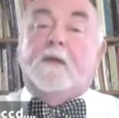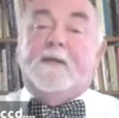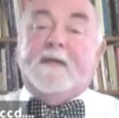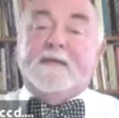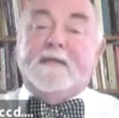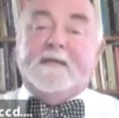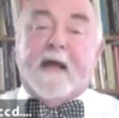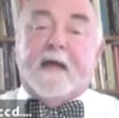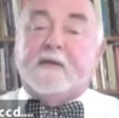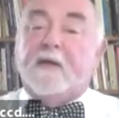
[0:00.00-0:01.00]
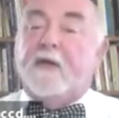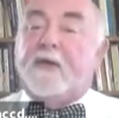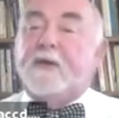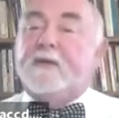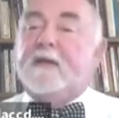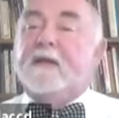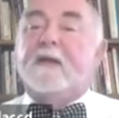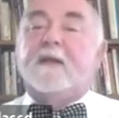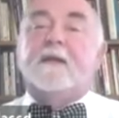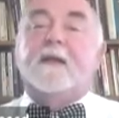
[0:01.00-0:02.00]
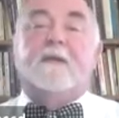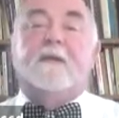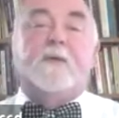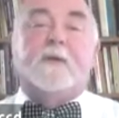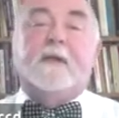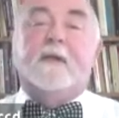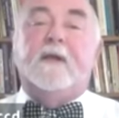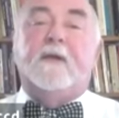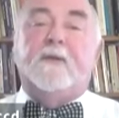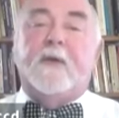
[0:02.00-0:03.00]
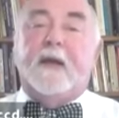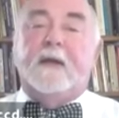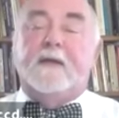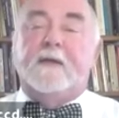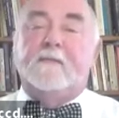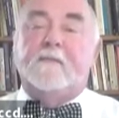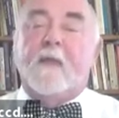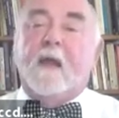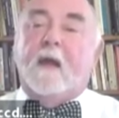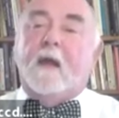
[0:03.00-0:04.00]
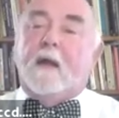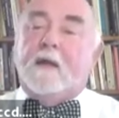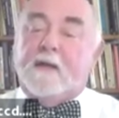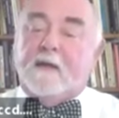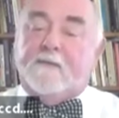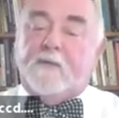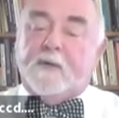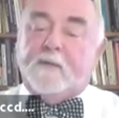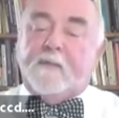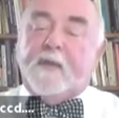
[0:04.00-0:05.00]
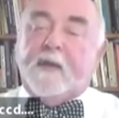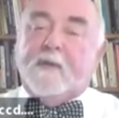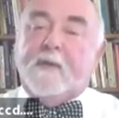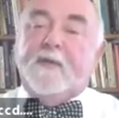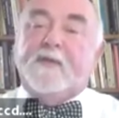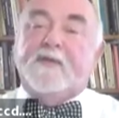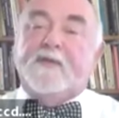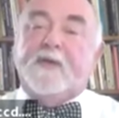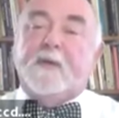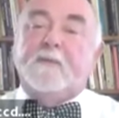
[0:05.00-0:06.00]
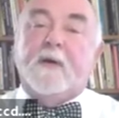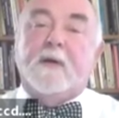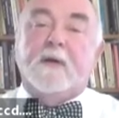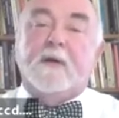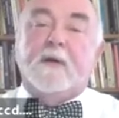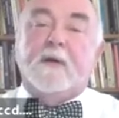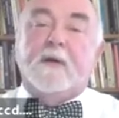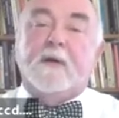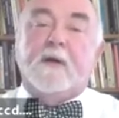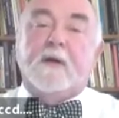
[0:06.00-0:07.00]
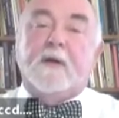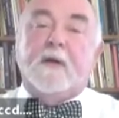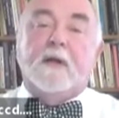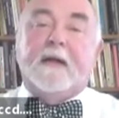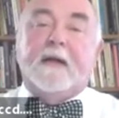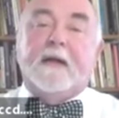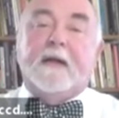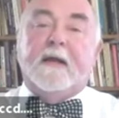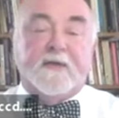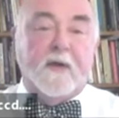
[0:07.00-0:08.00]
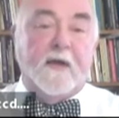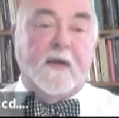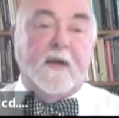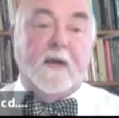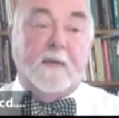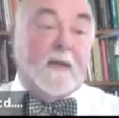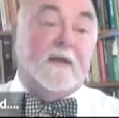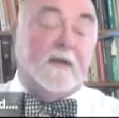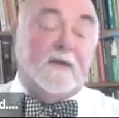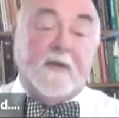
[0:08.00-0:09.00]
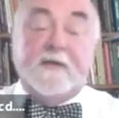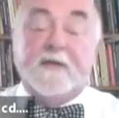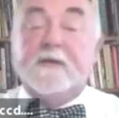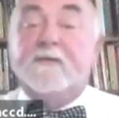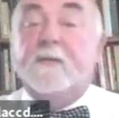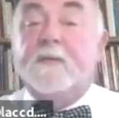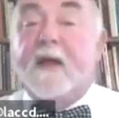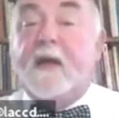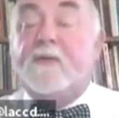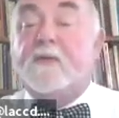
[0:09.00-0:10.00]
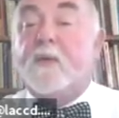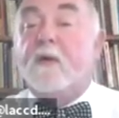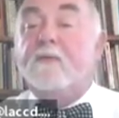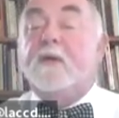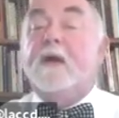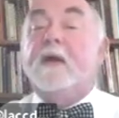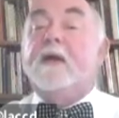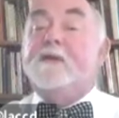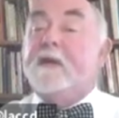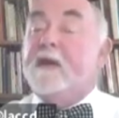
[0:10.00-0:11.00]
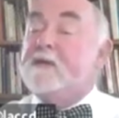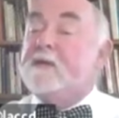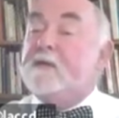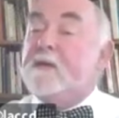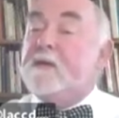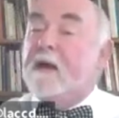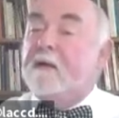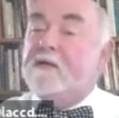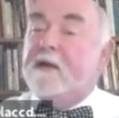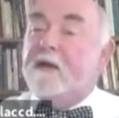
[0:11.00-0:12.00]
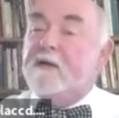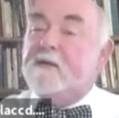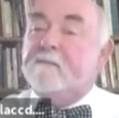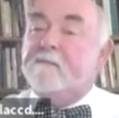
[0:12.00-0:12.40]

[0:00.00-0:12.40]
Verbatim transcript: This is not 13th and 14th grade. Therefore, there may be some unlearning that becomes necessary uh, in making the transition from K through 12 education to higher education.